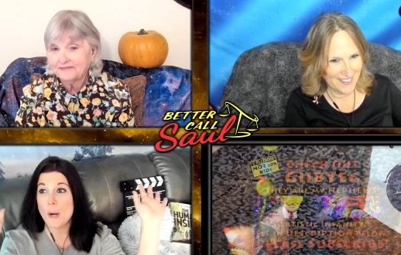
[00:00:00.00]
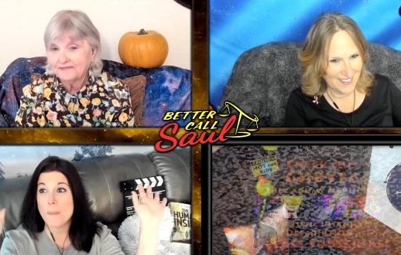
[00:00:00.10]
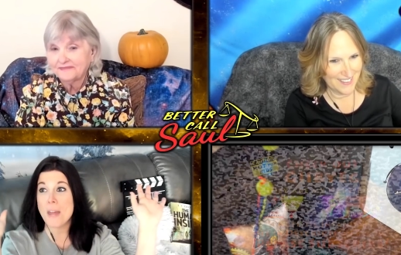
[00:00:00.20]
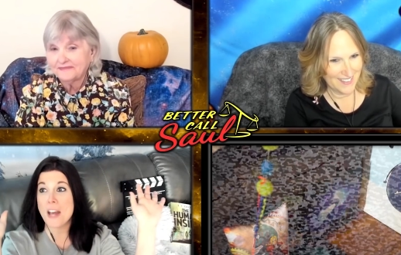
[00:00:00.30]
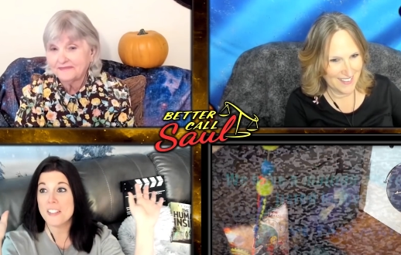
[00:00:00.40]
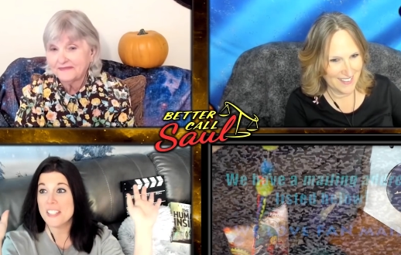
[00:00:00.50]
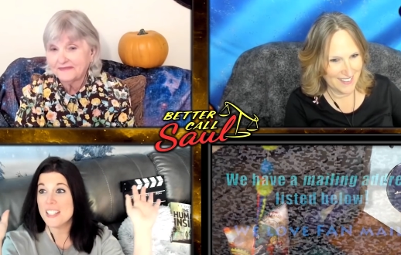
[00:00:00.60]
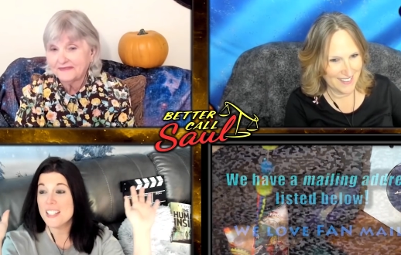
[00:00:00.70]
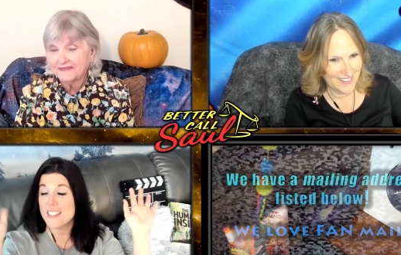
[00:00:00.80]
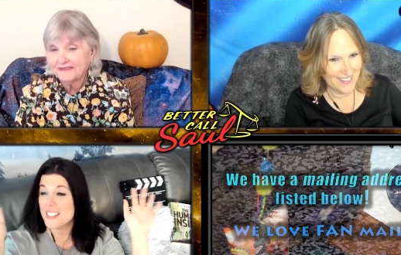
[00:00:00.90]
Speaker 1: wiped that
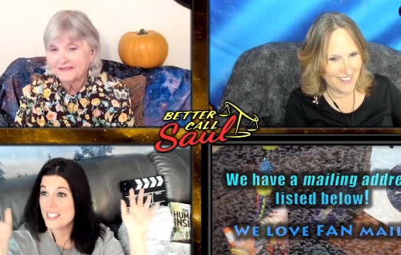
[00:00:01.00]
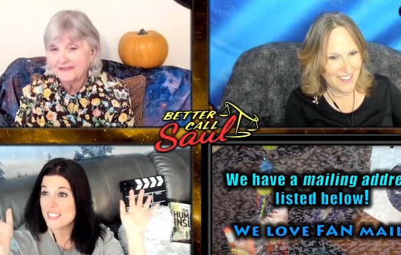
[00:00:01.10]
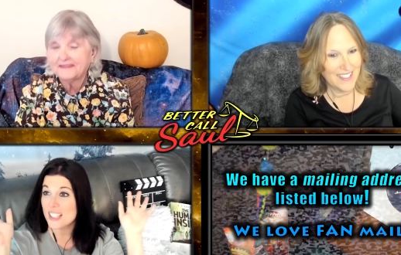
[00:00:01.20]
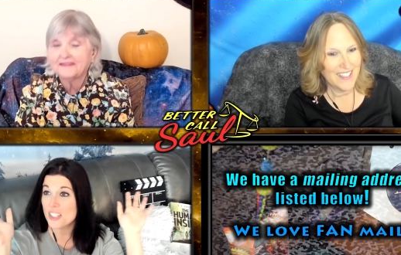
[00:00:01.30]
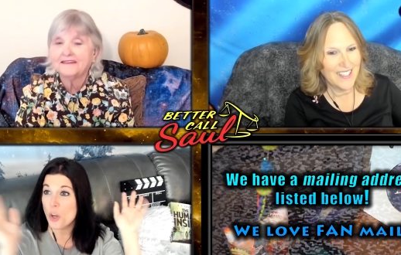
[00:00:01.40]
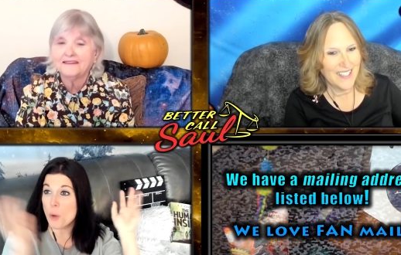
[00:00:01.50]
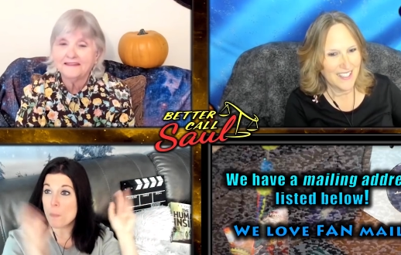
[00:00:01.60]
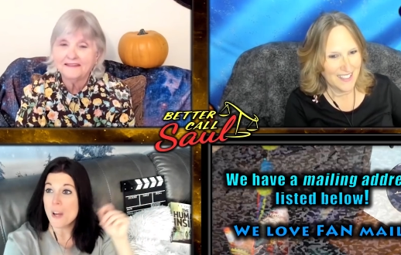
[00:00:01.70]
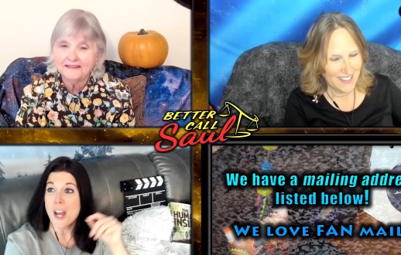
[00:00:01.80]
clean, and he's like, nope.